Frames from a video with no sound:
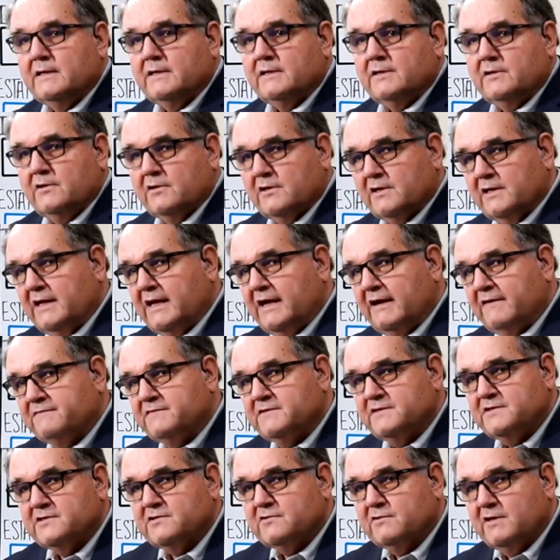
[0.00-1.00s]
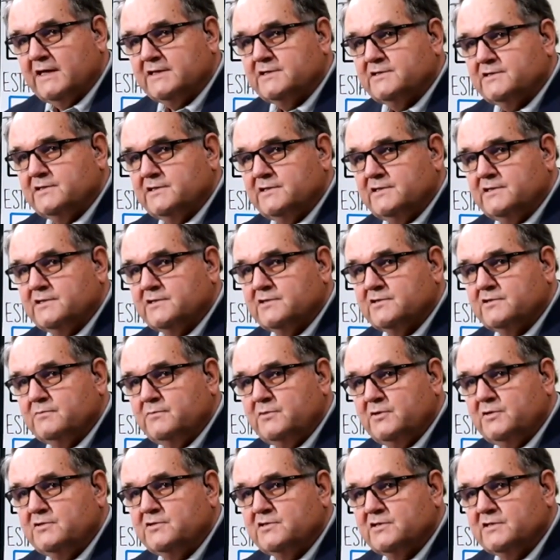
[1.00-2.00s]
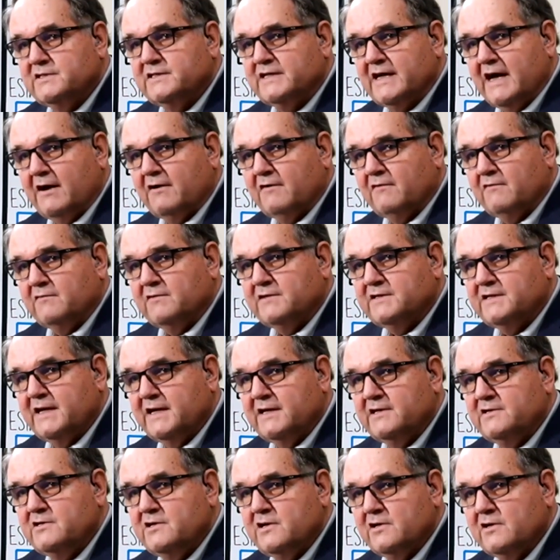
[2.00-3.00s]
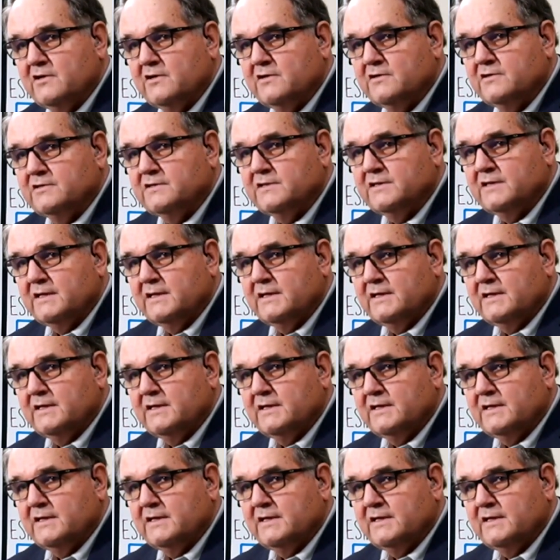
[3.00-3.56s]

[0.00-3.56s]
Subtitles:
you're going to have to stretch the distributions out over 10 years